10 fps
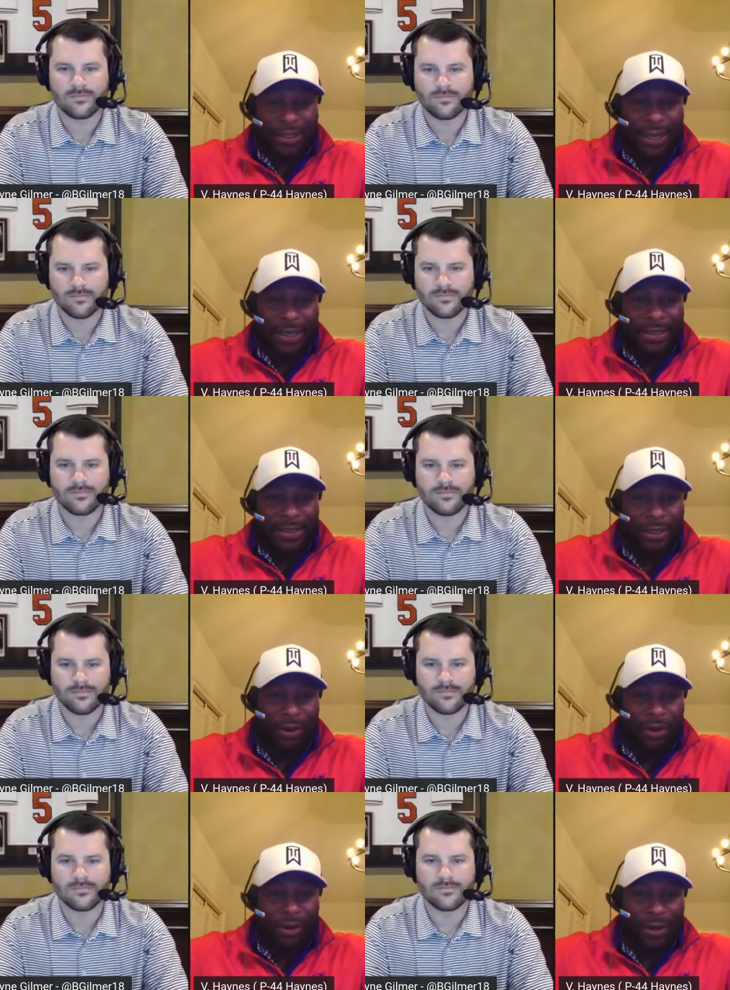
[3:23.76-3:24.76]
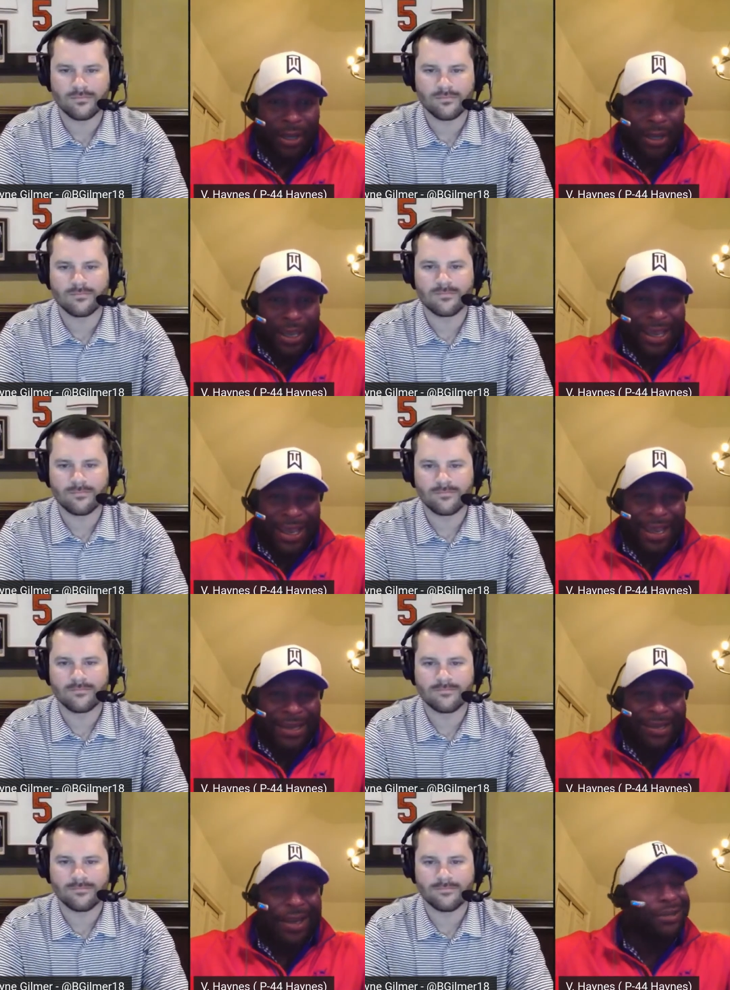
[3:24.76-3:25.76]
Speaker 1: night long.
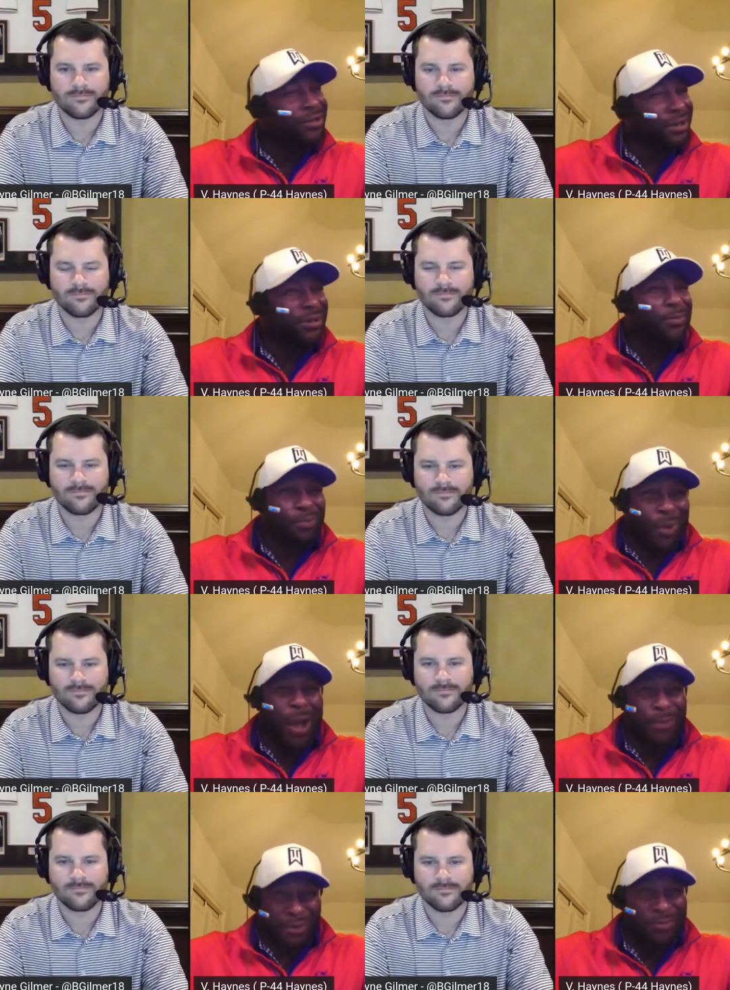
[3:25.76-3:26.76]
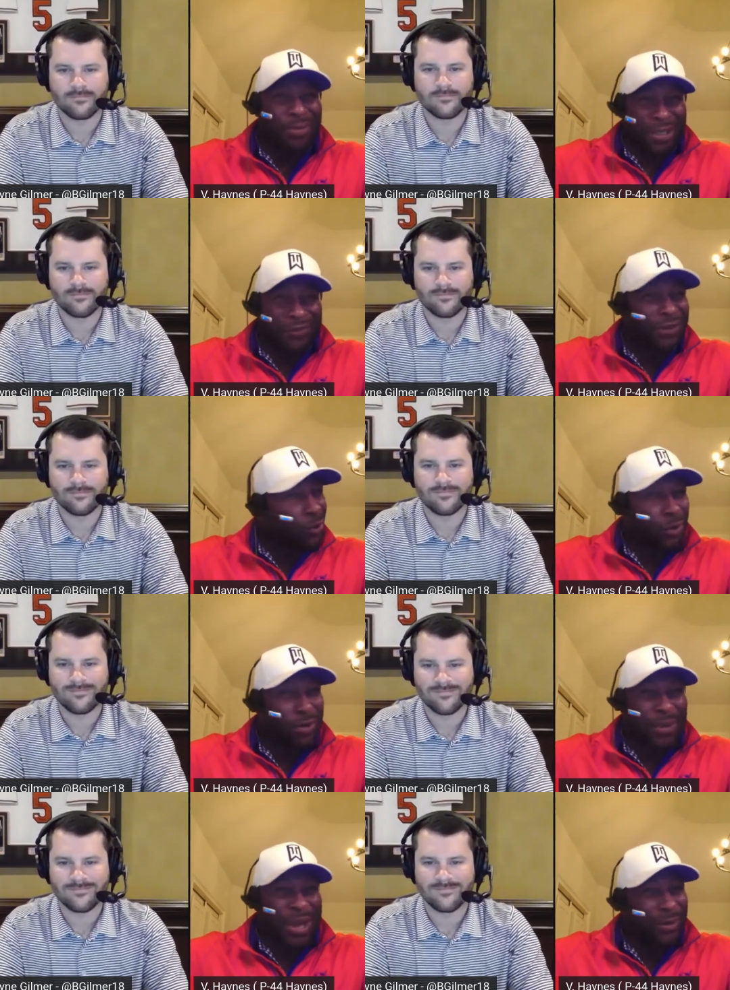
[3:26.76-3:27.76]
And contrary to popular belief, the
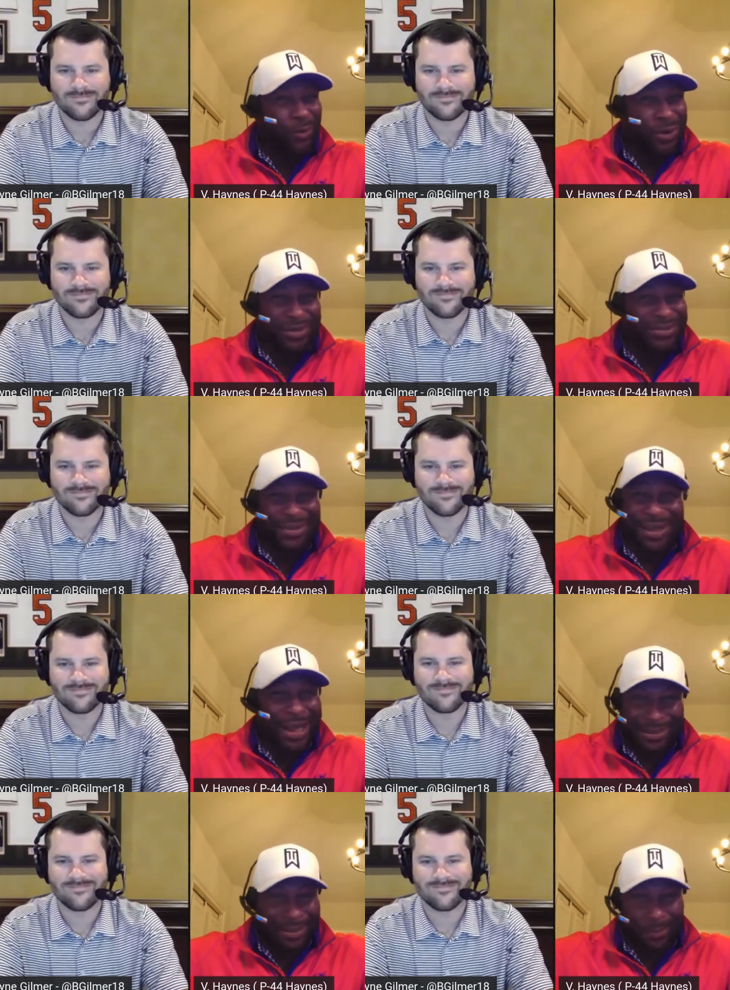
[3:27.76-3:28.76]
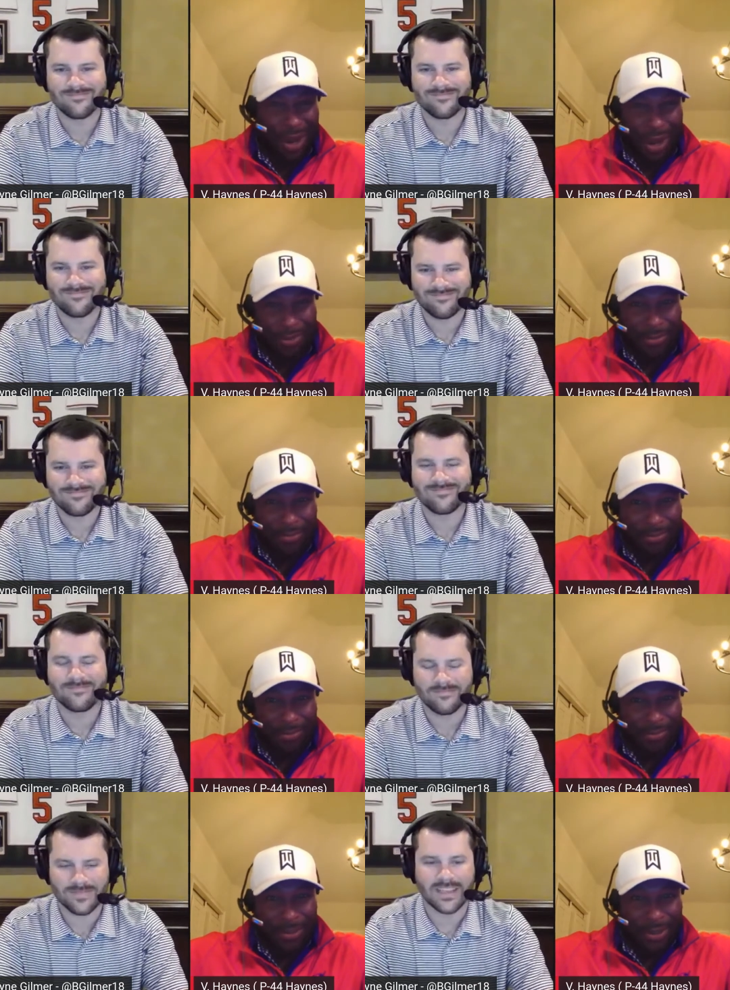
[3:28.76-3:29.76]
quarterback was not the problem.
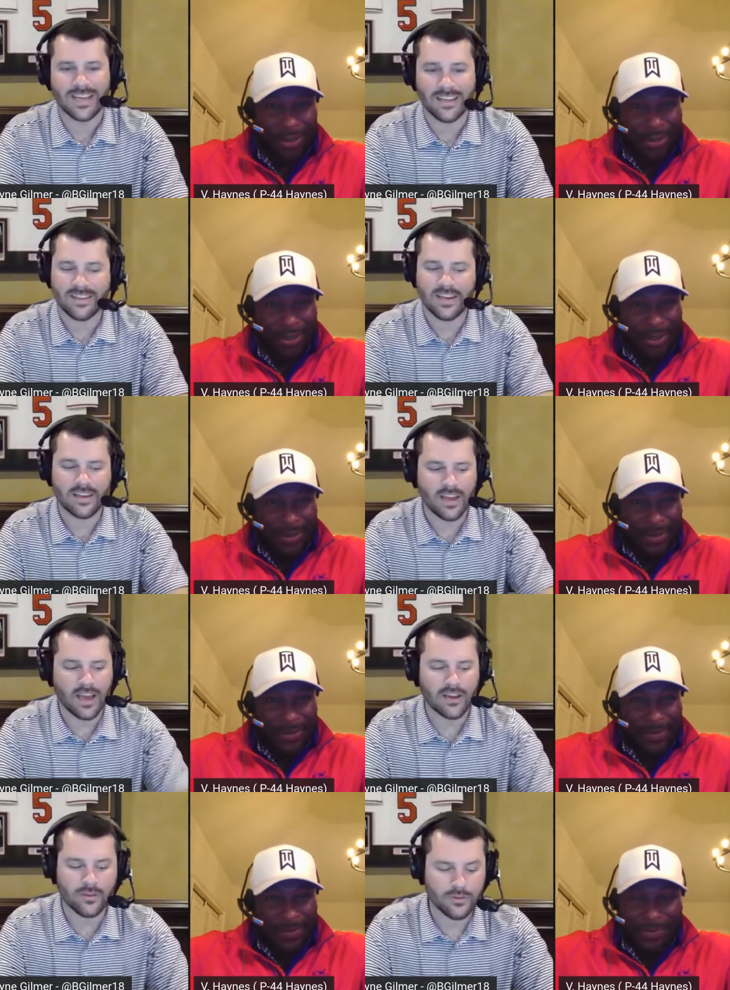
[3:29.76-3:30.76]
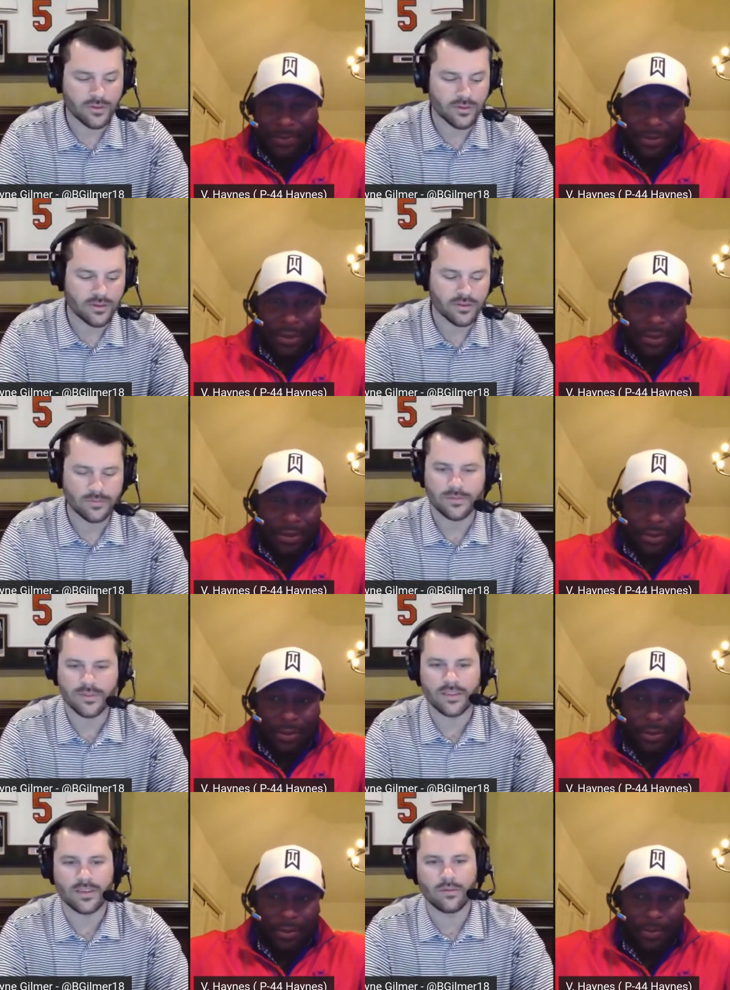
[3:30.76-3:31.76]
Speaker 2: I, I, I agree with you
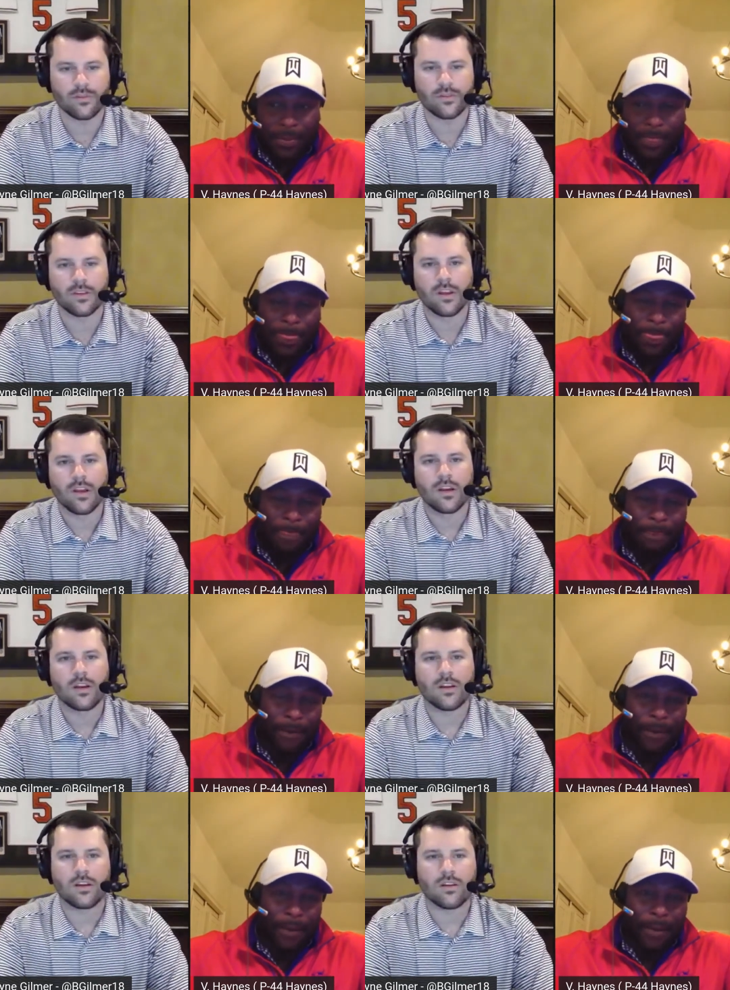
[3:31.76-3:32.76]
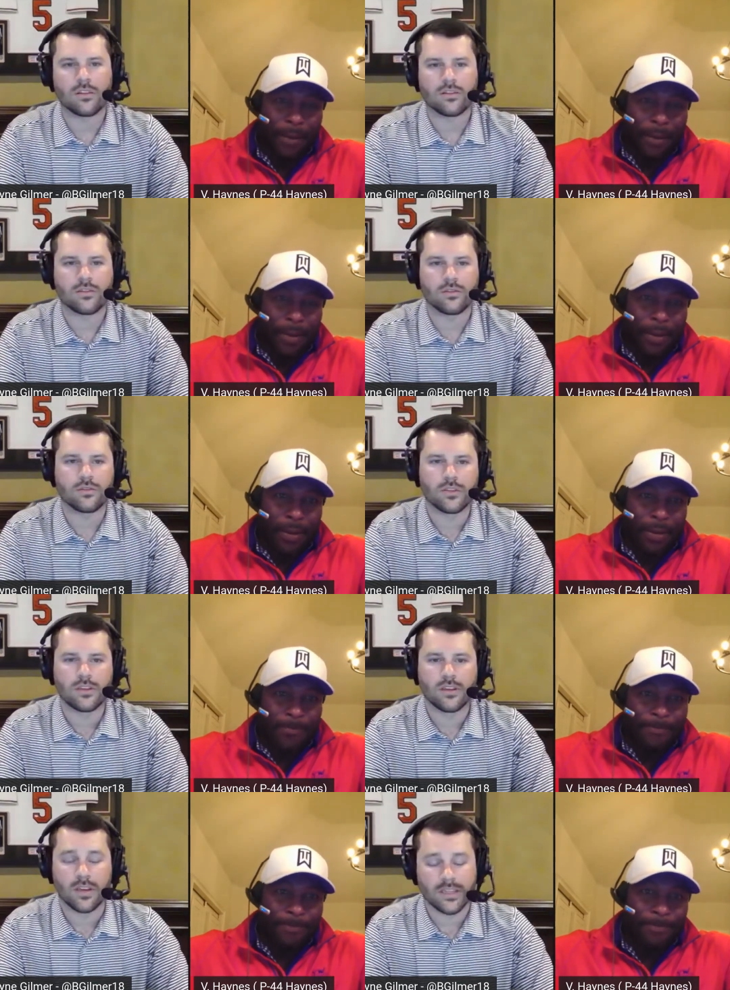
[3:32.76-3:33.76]
100%. I wrote a uh, article,
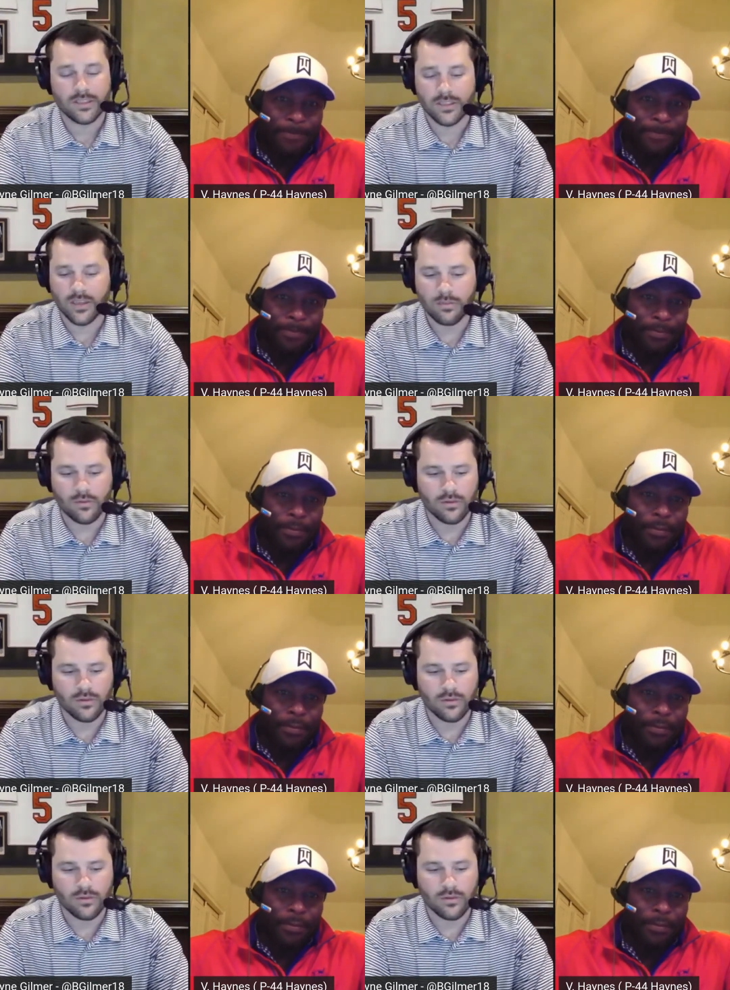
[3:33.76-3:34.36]
actually a couple